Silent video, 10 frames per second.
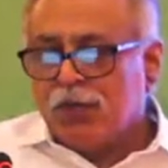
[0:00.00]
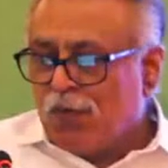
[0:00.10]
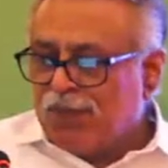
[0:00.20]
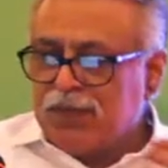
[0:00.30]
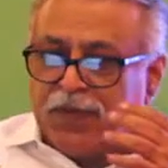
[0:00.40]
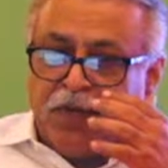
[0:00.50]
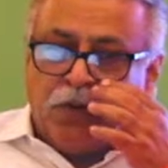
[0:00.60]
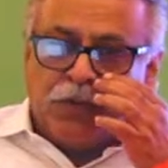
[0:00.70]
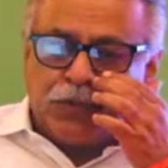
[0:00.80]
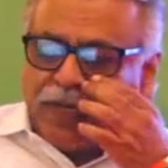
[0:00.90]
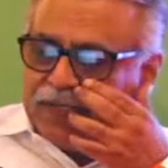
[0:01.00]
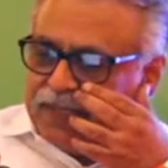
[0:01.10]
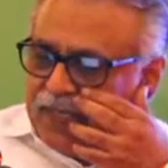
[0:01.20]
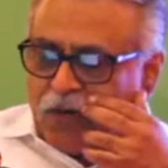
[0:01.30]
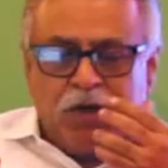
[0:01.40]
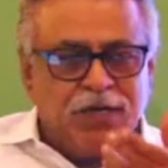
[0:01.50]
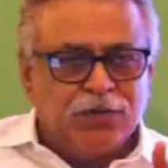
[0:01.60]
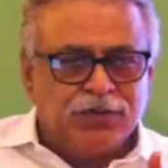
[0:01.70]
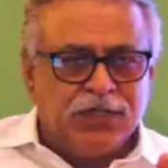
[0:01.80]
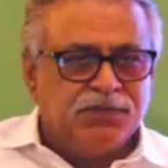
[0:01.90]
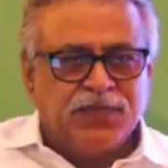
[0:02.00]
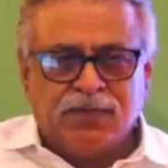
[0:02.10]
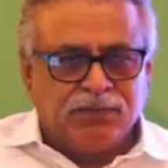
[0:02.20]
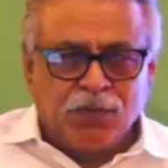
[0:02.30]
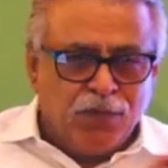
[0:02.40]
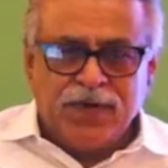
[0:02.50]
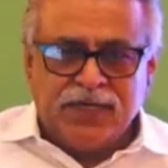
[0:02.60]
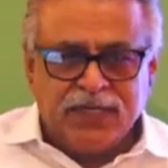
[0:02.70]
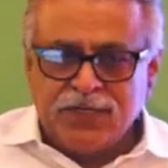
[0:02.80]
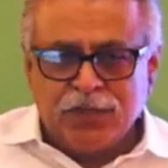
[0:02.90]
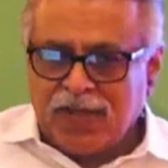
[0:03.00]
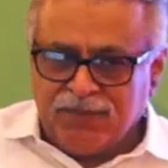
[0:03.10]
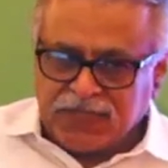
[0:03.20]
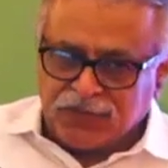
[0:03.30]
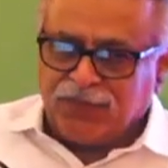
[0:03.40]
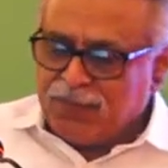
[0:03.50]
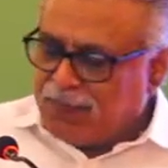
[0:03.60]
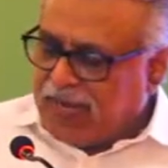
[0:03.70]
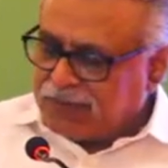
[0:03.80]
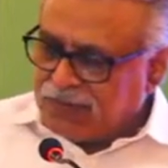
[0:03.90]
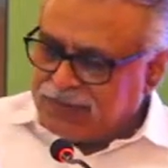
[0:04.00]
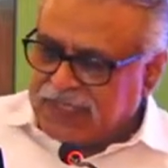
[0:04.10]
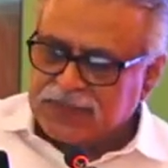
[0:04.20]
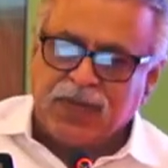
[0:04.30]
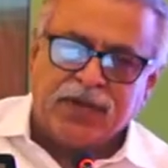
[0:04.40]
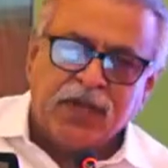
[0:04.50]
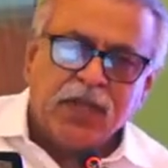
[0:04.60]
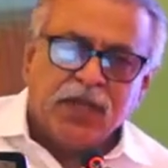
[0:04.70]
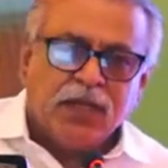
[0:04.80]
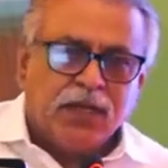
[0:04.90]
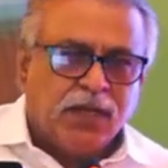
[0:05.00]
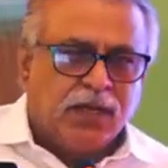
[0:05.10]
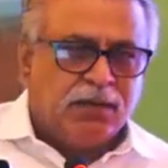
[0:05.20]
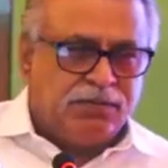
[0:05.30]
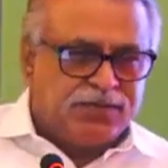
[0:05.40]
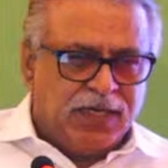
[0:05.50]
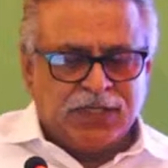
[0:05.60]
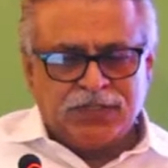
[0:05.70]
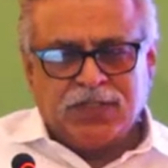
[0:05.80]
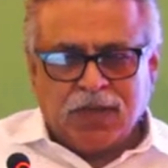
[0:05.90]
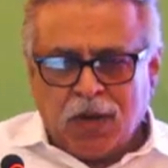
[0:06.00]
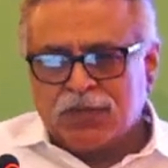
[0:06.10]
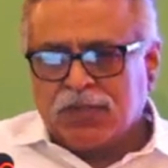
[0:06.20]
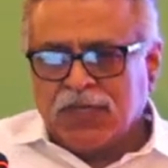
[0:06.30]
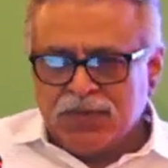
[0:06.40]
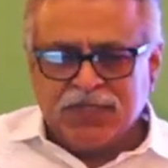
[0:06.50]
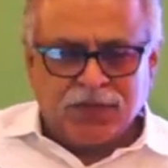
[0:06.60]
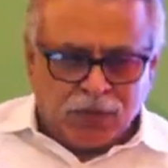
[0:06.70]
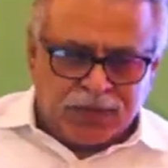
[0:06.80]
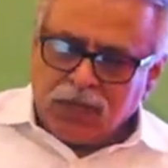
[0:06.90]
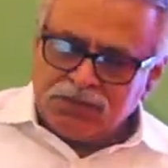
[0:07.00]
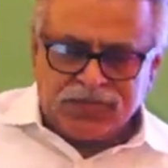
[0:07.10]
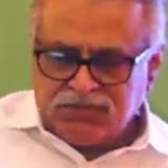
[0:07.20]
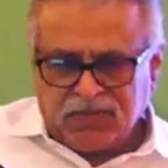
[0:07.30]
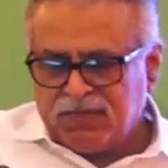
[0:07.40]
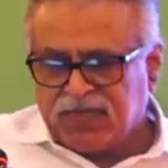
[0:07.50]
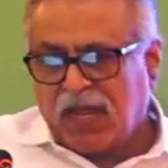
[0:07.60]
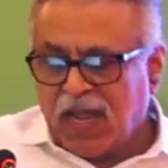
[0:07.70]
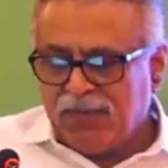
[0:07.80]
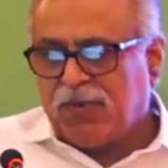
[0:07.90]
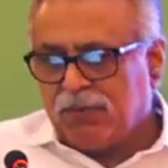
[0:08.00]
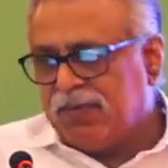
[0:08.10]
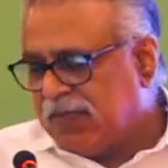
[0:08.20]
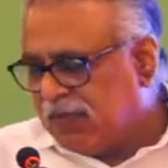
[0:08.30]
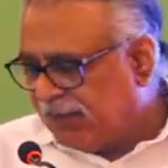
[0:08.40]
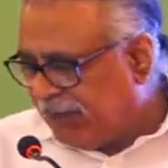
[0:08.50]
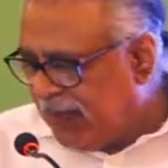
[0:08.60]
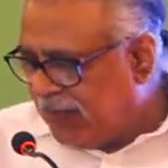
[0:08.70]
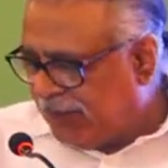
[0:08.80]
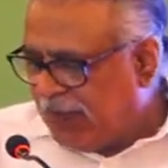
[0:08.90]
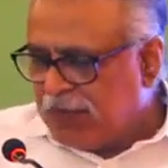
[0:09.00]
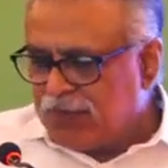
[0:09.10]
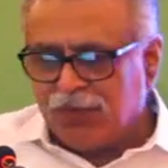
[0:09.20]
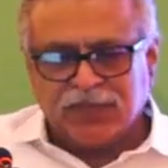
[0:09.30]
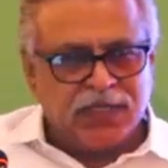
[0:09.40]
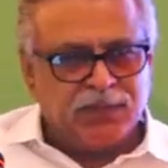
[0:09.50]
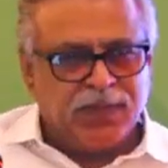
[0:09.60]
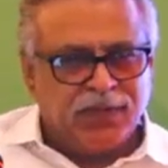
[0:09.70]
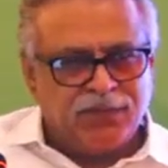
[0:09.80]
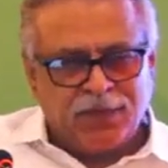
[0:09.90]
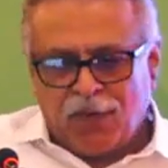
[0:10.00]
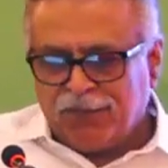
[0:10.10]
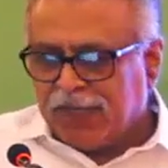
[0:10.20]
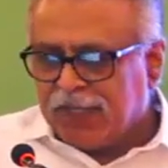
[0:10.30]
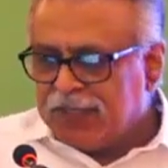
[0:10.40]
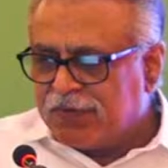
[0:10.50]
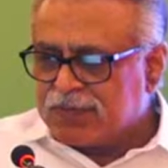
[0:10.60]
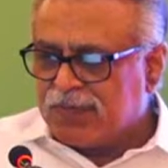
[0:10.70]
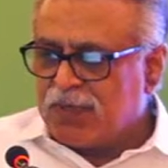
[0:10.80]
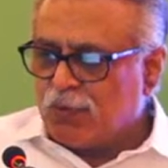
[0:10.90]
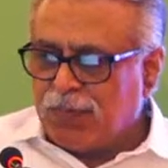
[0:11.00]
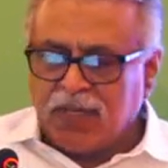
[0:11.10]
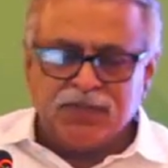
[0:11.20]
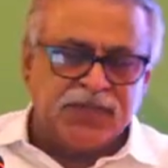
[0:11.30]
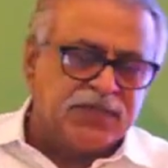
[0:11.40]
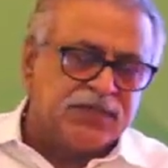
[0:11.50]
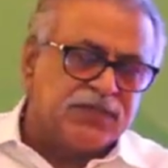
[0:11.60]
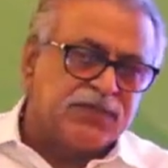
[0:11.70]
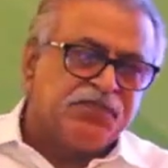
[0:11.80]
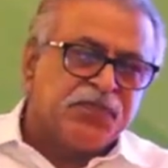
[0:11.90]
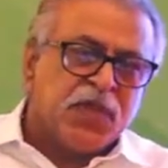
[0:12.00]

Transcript: COVID period also, and they, according to them, the COVID didn't have much of impact on transplant selection, immediate outcomes. But I probably refrained during that period from offering any transplant to my patients.